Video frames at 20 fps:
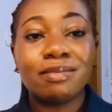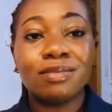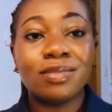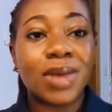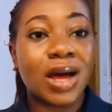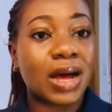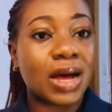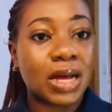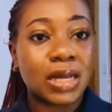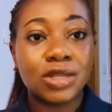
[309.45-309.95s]

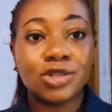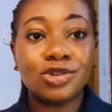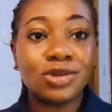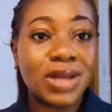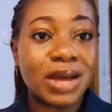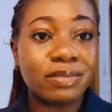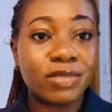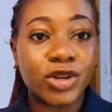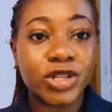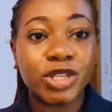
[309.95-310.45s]
Do you know
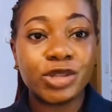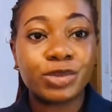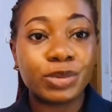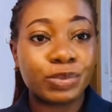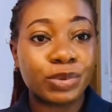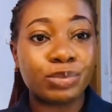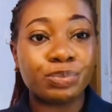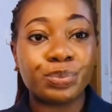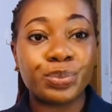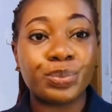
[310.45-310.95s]
how much these
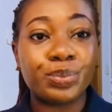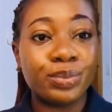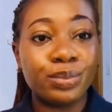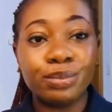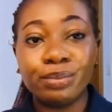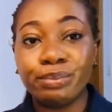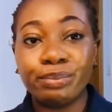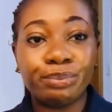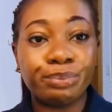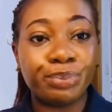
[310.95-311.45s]
people
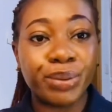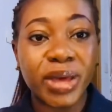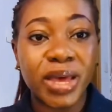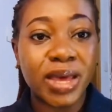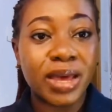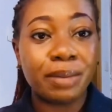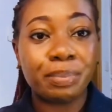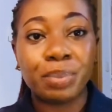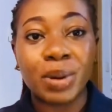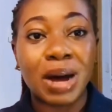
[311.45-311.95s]

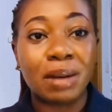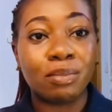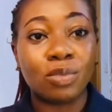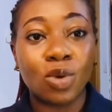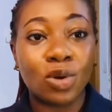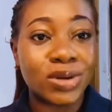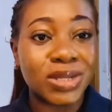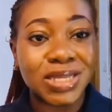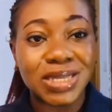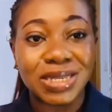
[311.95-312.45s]
pay per
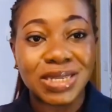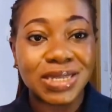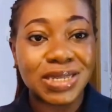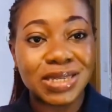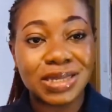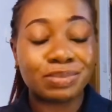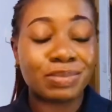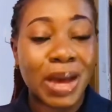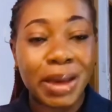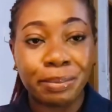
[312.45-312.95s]
month in
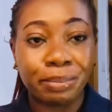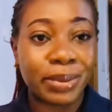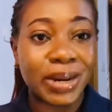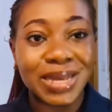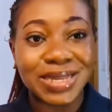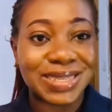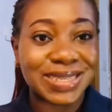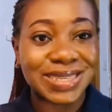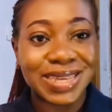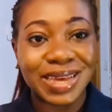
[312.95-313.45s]
this my
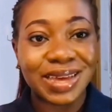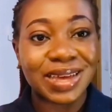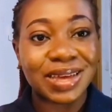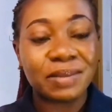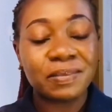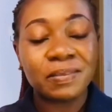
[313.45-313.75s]
place here?